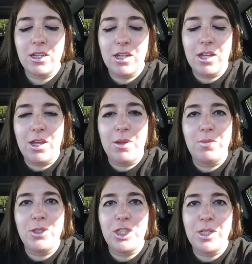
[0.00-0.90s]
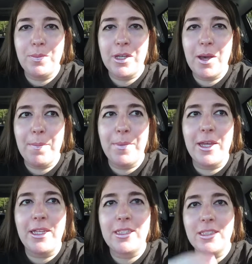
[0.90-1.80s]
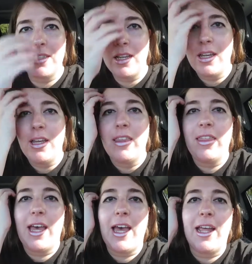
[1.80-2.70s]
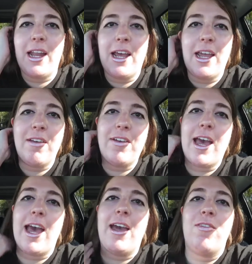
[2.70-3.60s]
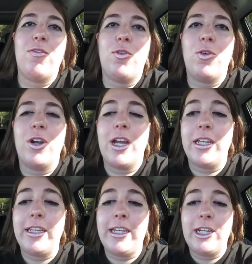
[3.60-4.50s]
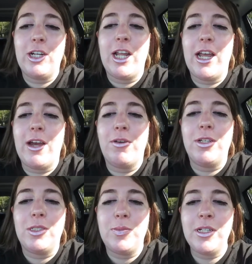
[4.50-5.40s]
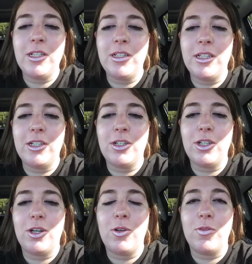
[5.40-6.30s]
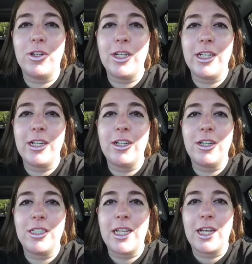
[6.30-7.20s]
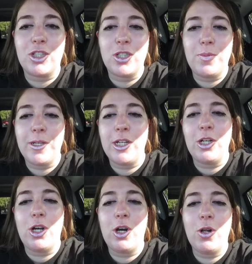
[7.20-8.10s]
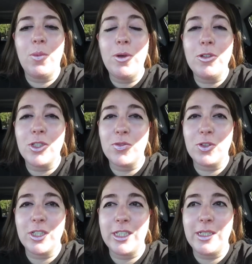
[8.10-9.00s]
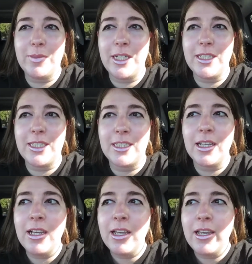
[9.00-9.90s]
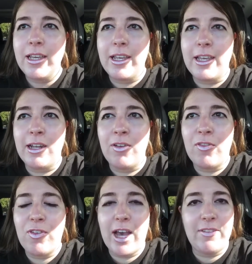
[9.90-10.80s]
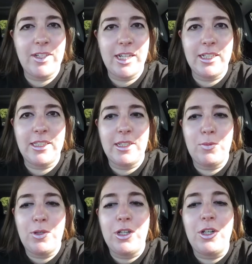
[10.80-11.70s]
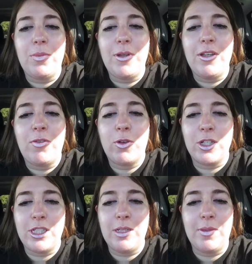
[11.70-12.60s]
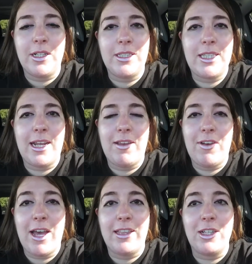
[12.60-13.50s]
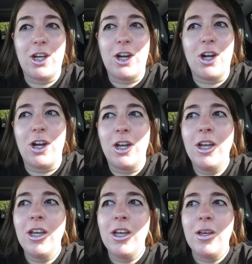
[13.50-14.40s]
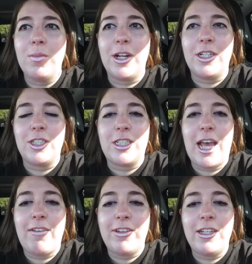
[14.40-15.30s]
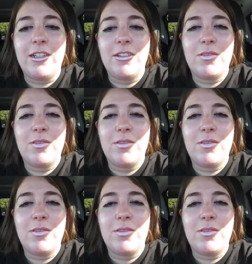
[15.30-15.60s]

um, Jeep Compass that I have had for a year now. It's been a little over a year. It's actually been almost 14 months. In five days it will be 14 months that I've had the car, but I just haven't